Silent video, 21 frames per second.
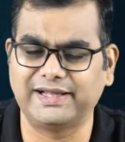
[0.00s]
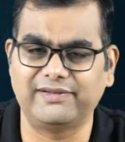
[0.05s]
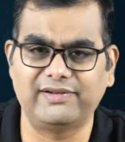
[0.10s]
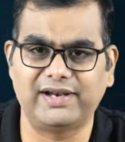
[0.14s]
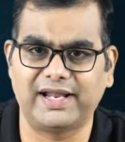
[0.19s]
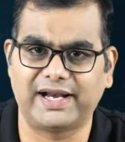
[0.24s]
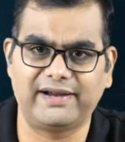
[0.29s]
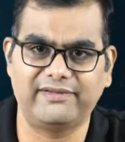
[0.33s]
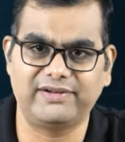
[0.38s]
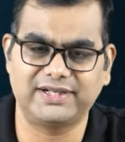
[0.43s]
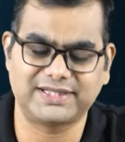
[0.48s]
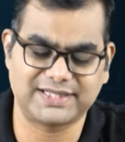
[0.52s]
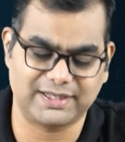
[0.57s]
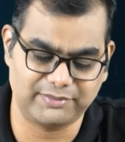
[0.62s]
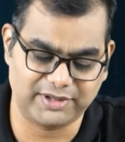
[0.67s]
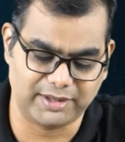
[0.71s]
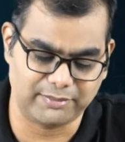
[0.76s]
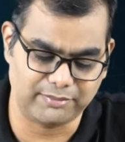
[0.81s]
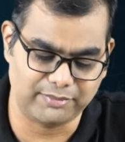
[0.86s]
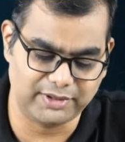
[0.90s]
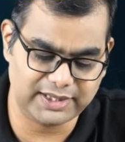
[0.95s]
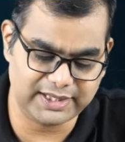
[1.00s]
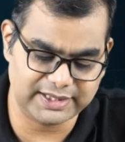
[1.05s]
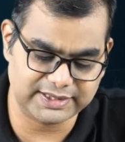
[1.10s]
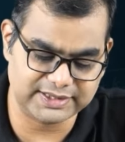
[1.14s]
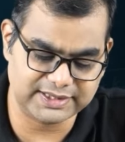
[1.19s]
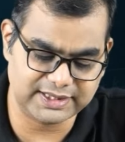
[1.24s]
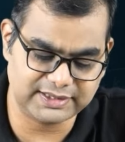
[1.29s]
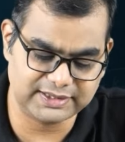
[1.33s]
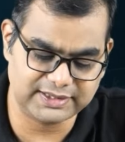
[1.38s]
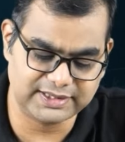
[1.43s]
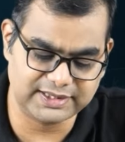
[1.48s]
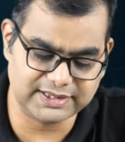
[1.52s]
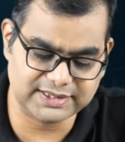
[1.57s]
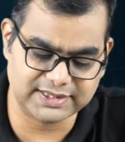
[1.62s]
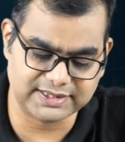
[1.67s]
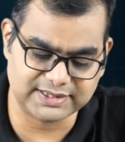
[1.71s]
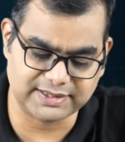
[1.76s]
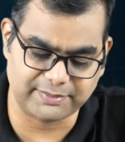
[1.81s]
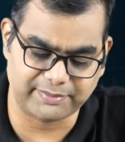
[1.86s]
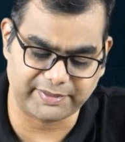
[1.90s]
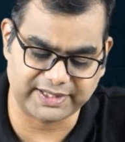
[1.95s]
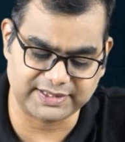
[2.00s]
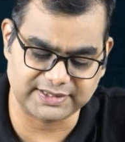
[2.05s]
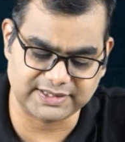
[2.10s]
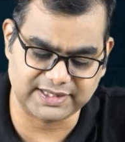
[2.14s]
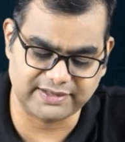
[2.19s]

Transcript: They will arrive at some number and say this is the price.